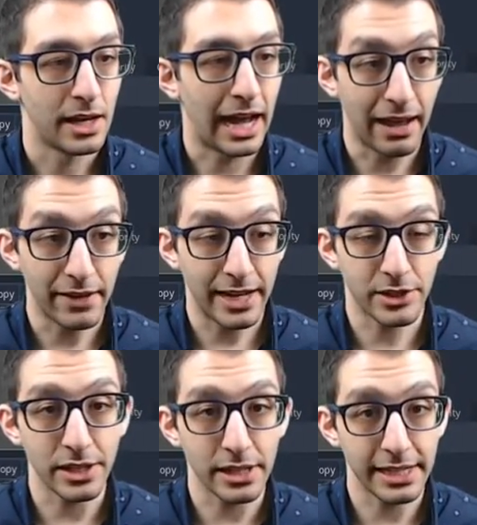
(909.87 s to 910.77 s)
I haven't
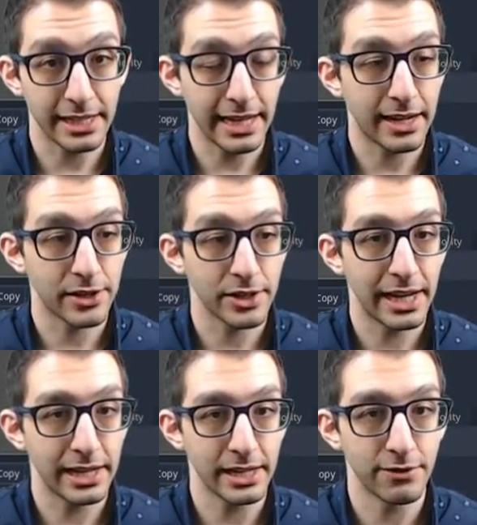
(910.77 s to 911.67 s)
actually clicked the editor
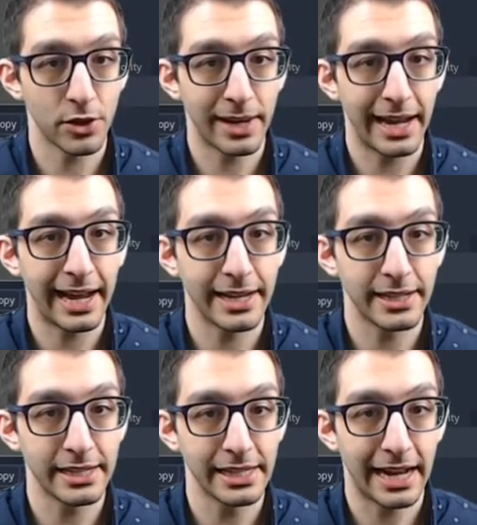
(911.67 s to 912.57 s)
yet, even though I added
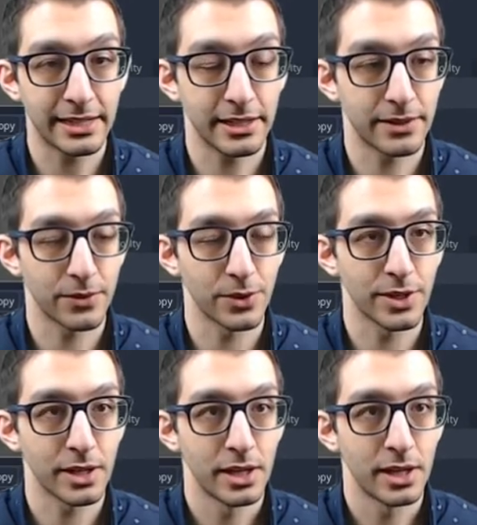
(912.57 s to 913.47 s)
the assets folder.